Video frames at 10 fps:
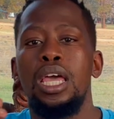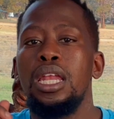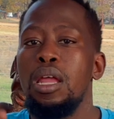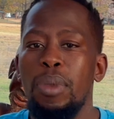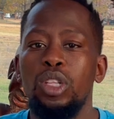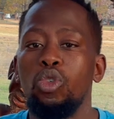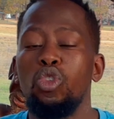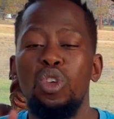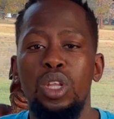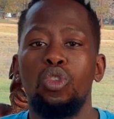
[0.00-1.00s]
Number 2,
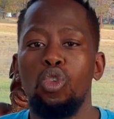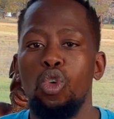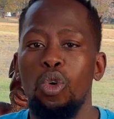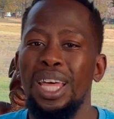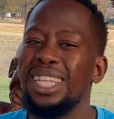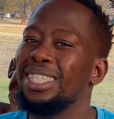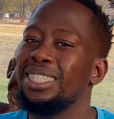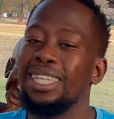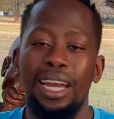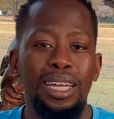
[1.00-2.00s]
you need to know that
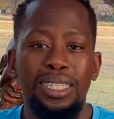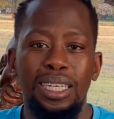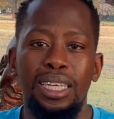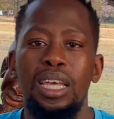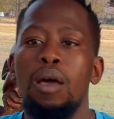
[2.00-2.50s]
it's risky,